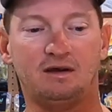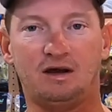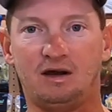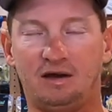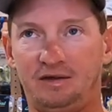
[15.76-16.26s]

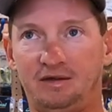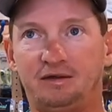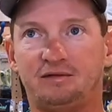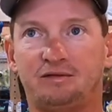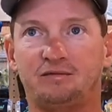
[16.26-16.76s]
In
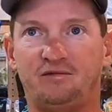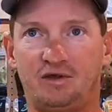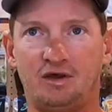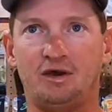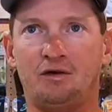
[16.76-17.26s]
this
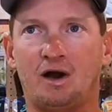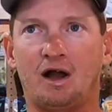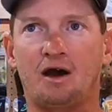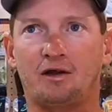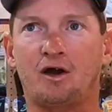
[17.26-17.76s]
video, I
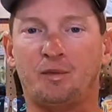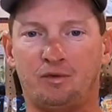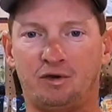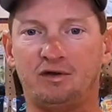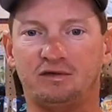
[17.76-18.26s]
caught a
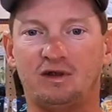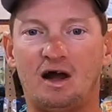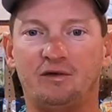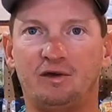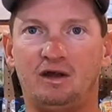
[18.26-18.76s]
couple good
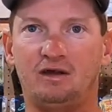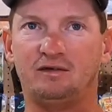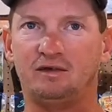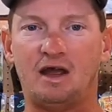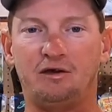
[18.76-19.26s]
slot reds
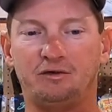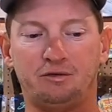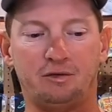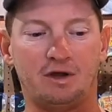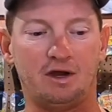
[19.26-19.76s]
a day or
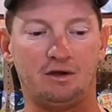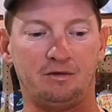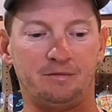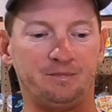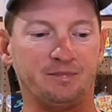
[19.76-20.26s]
two
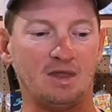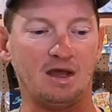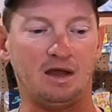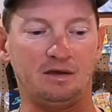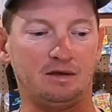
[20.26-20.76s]
ago,
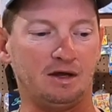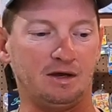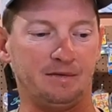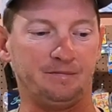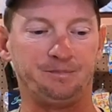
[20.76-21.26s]
and
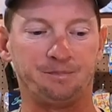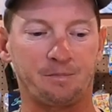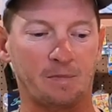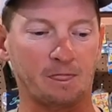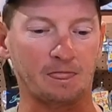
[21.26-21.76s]

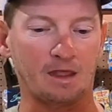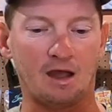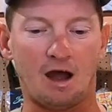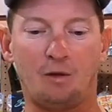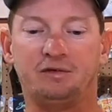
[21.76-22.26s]

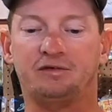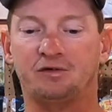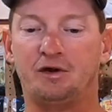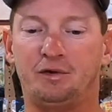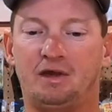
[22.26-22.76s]
I was
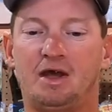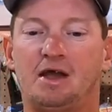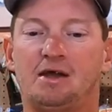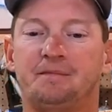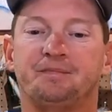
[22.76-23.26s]
throwing
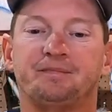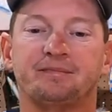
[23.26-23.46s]
a